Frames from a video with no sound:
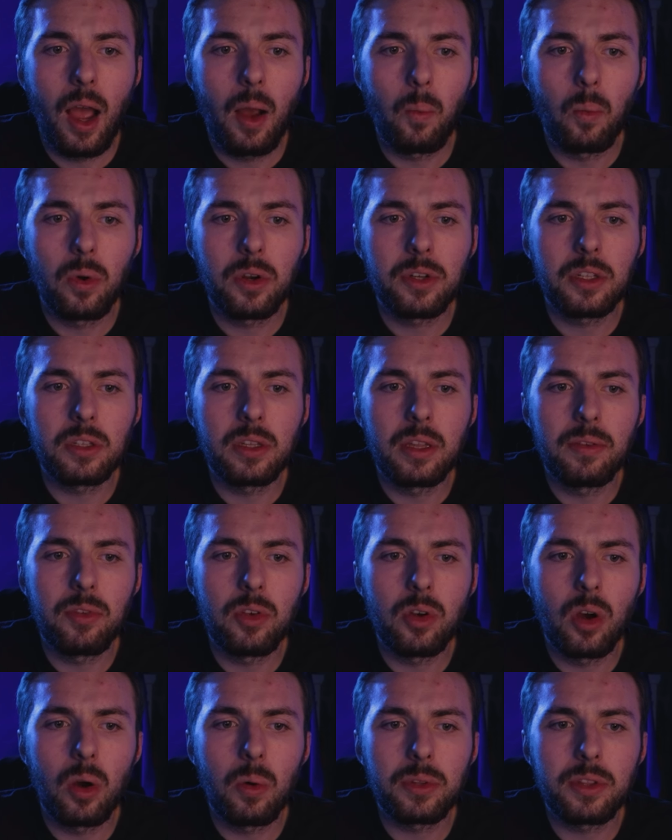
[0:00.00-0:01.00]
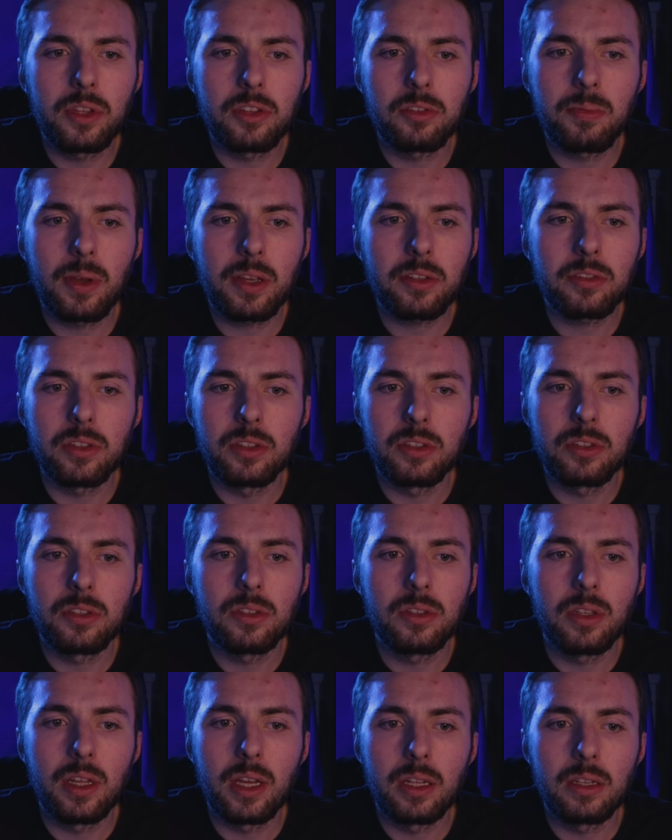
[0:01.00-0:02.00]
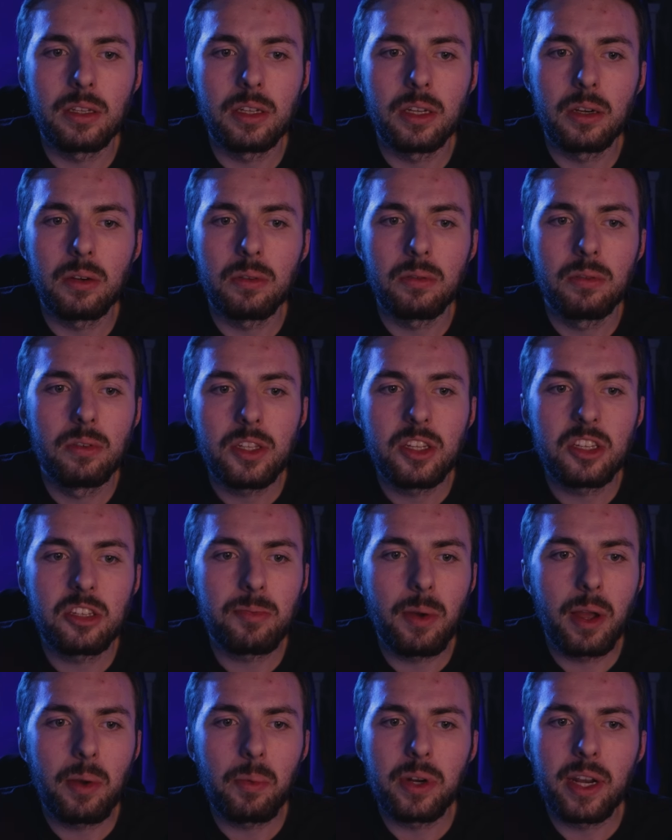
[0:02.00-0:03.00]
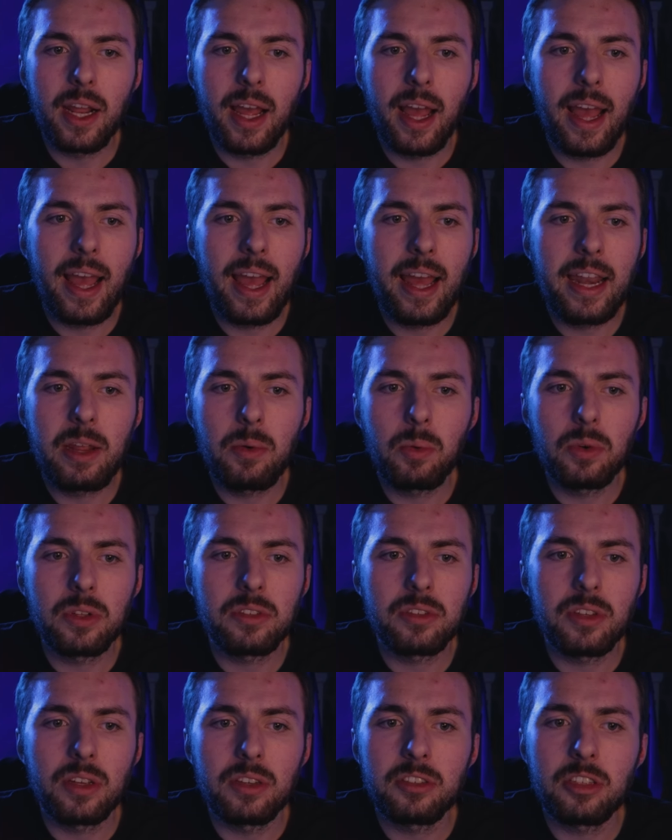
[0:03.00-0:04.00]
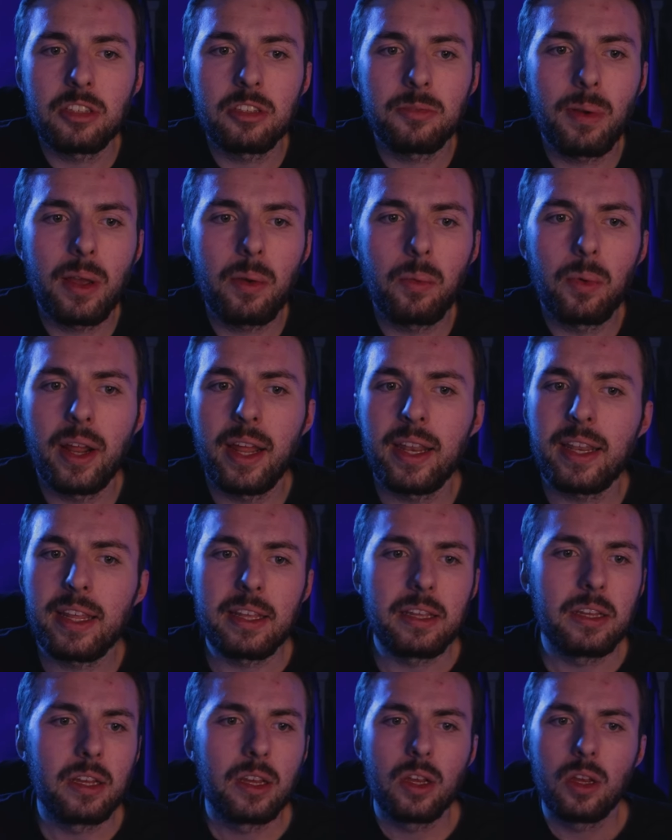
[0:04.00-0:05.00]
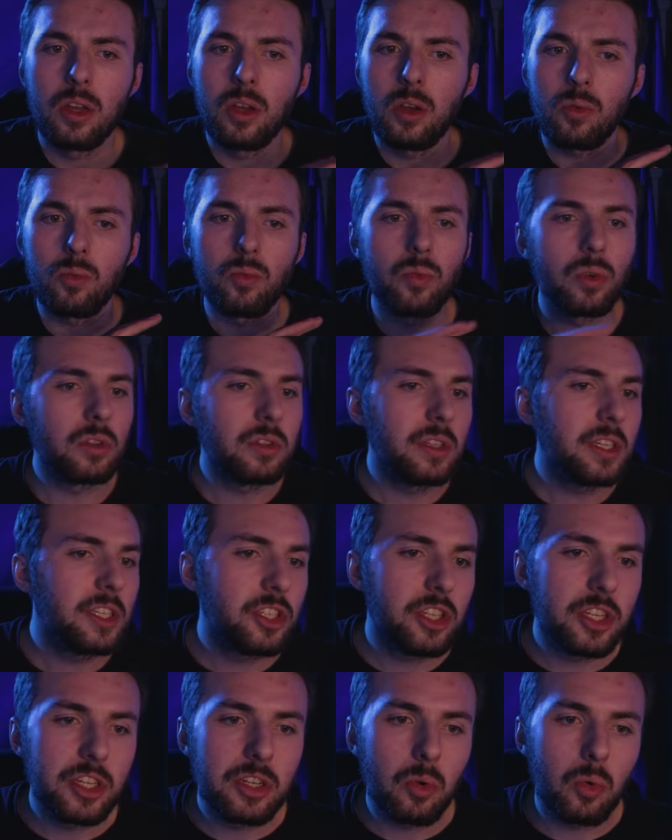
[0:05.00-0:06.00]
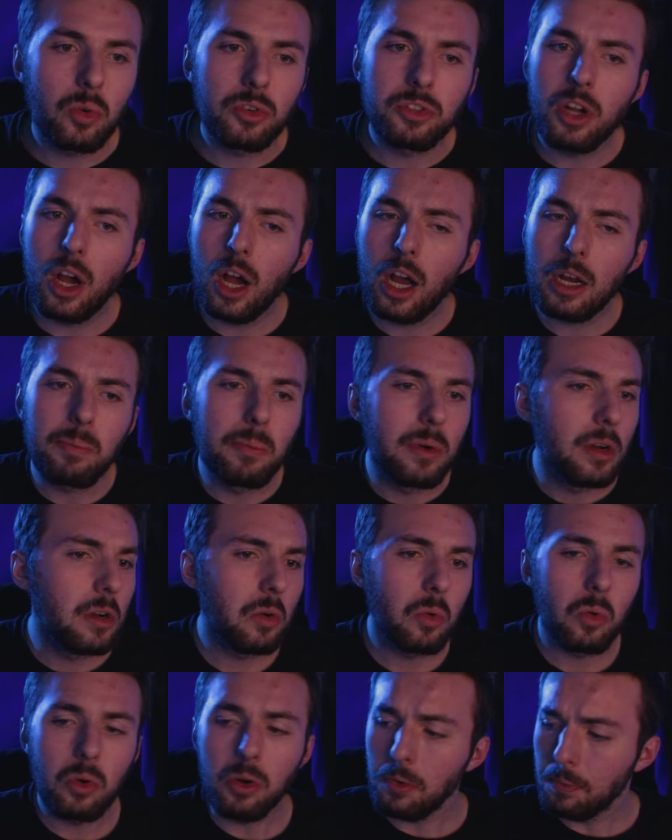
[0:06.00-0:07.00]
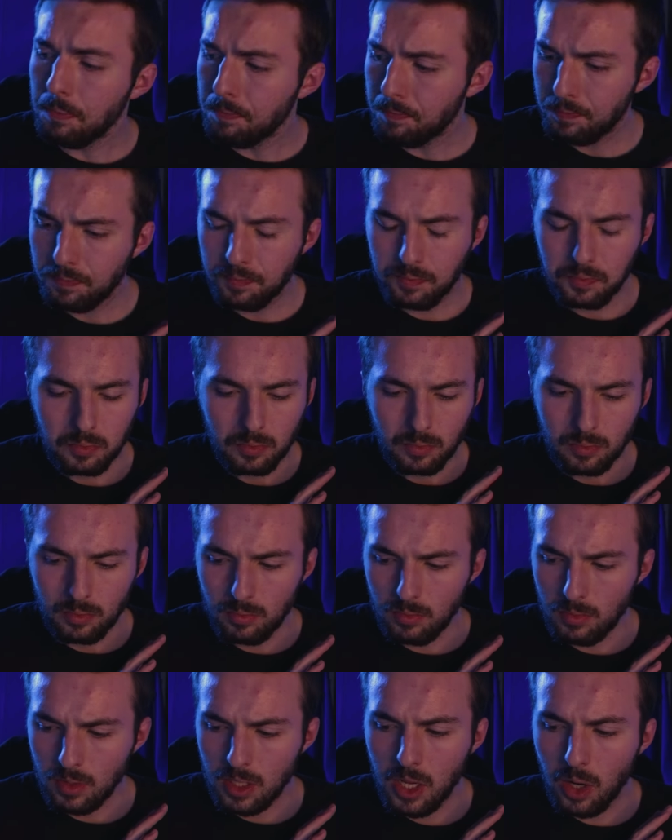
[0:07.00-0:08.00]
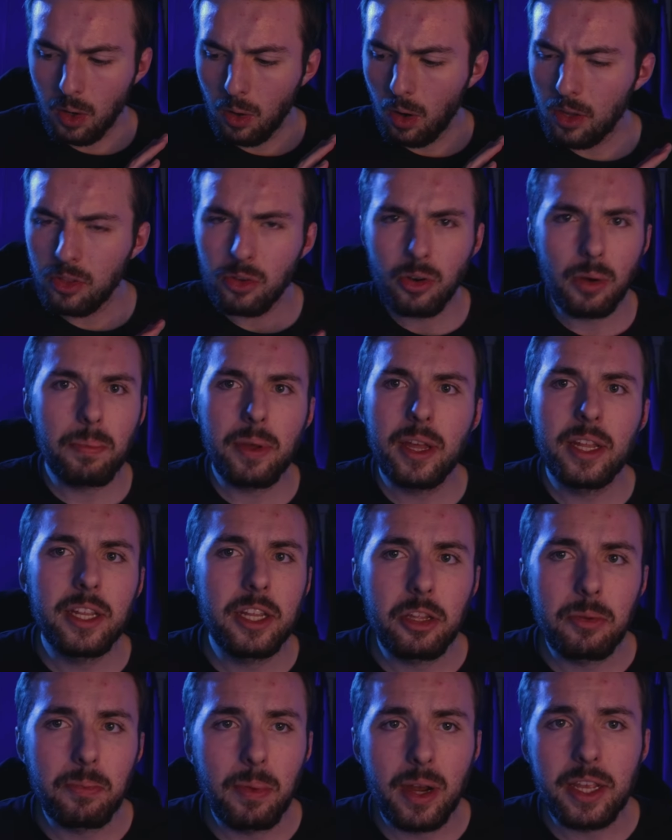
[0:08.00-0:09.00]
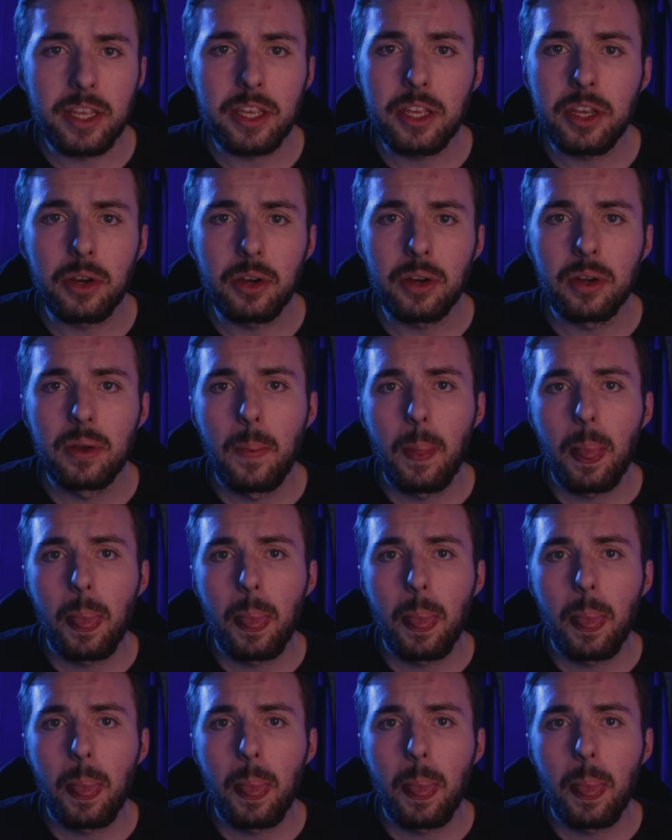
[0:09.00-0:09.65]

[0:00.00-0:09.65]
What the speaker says: wanted to leave you all with this message, that, despite what anyone says, despite what any religion or dogma or other opinion you might hear,